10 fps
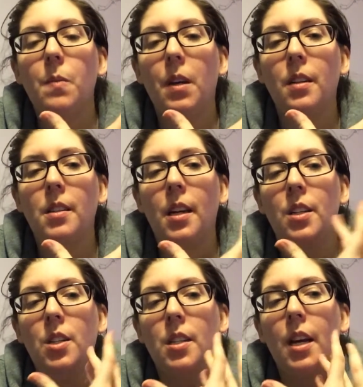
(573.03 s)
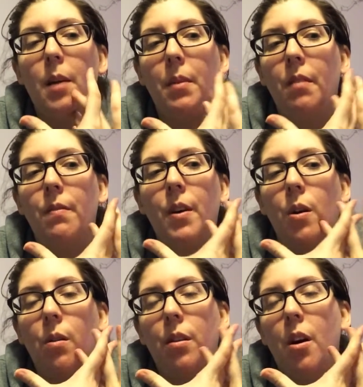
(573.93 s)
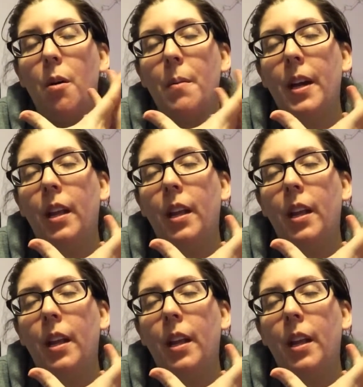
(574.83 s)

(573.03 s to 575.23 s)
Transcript: because I just had my fill with all my,